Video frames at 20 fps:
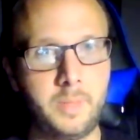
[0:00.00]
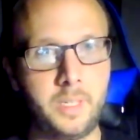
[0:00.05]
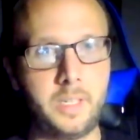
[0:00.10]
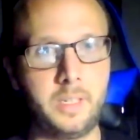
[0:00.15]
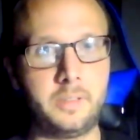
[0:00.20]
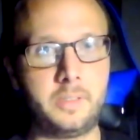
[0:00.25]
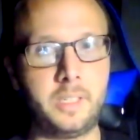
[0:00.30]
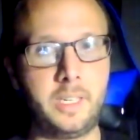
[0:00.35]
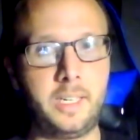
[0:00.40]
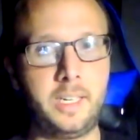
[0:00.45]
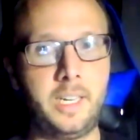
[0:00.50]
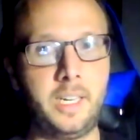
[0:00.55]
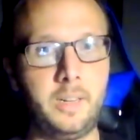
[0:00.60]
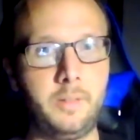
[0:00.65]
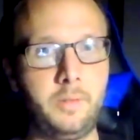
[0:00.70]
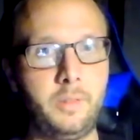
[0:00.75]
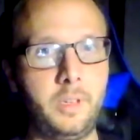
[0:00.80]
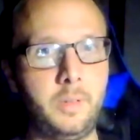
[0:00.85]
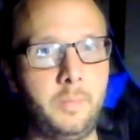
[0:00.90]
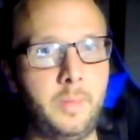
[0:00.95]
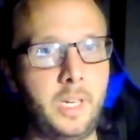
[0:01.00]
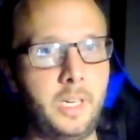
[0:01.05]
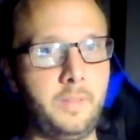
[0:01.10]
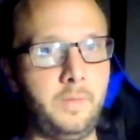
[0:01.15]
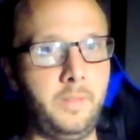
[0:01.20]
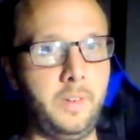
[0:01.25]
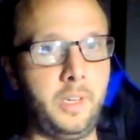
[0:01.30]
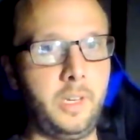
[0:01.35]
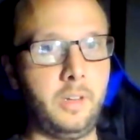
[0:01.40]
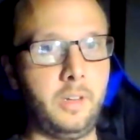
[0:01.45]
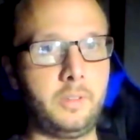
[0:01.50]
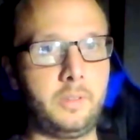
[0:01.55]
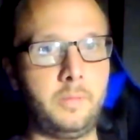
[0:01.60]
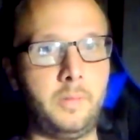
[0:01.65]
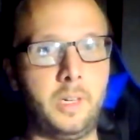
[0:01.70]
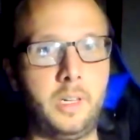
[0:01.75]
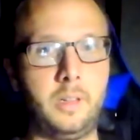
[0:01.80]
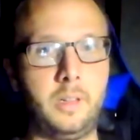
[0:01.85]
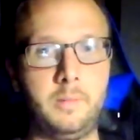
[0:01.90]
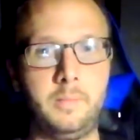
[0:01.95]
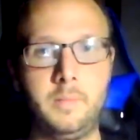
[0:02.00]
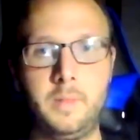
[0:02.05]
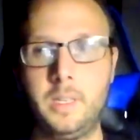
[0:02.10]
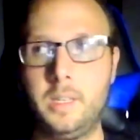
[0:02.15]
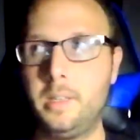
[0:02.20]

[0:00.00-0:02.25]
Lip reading: because I can't really make videos while